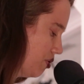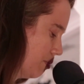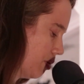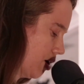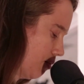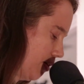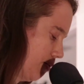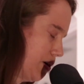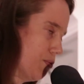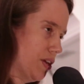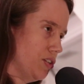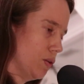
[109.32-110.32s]
the part where we
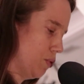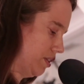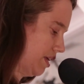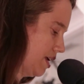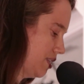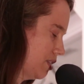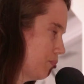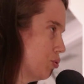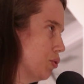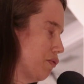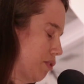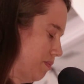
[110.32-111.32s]
wonder what lights the
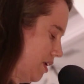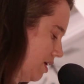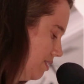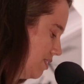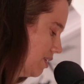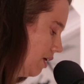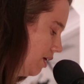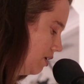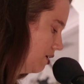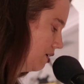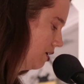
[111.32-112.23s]
pool from the inside.